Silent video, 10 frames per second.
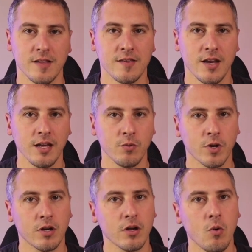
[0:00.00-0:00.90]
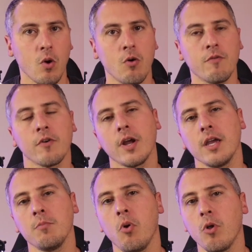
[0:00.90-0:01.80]
And today we're gonna go over
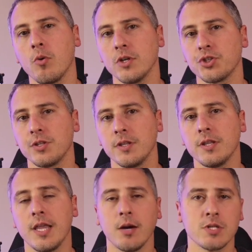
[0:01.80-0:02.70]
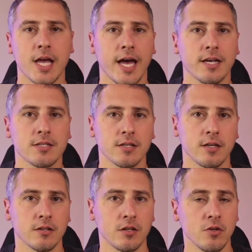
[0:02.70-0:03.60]
a poll question that was asked
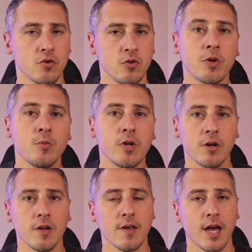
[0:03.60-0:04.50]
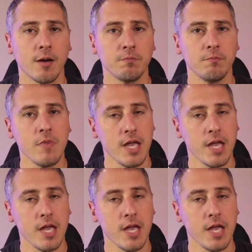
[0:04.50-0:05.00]
on the YouTube community tab.